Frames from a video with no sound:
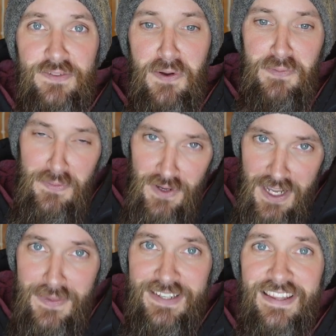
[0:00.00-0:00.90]
And when people
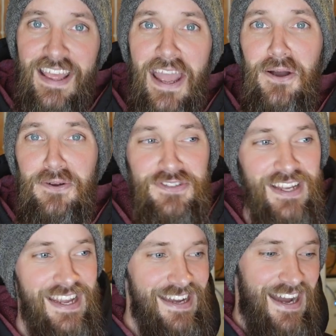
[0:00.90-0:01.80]
come into the house,
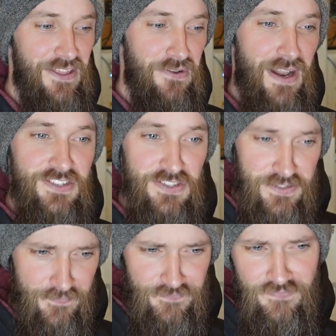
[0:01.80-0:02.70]
uh, they're not just